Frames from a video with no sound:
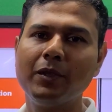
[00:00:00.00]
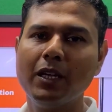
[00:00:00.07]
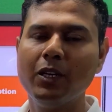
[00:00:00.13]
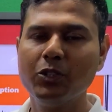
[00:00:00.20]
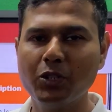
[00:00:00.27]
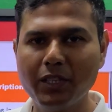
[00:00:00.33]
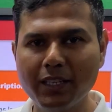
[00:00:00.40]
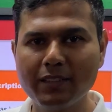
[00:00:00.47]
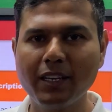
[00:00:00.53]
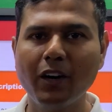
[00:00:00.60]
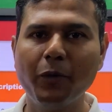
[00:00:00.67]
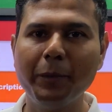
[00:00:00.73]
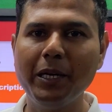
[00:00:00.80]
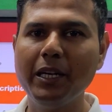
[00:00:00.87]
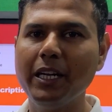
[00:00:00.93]
So this
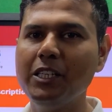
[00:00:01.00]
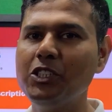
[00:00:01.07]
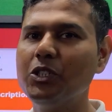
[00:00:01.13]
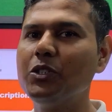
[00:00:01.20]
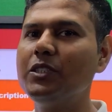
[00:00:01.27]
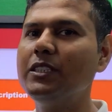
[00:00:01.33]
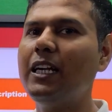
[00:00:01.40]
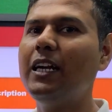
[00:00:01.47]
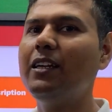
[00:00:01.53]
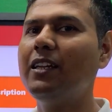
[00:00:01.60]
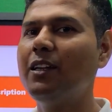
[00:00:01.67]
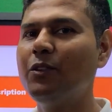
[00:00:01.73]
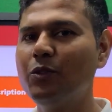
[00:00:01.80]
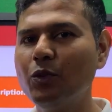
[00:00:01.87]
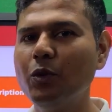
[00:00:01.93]
government ensures that there
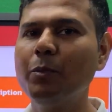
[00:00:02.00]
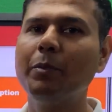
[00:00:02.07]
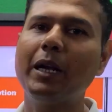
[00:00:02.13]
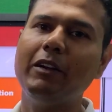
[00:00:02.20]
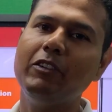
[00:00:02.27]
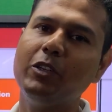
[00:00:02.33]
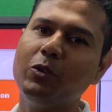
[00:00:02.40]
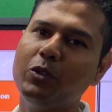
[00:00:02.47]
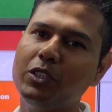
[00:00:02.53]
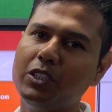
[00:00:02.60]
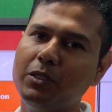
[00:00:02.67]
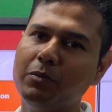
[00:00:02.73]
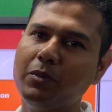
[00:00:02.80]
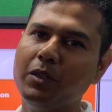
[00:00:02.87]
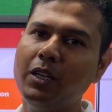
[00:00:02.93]
is no private ownership.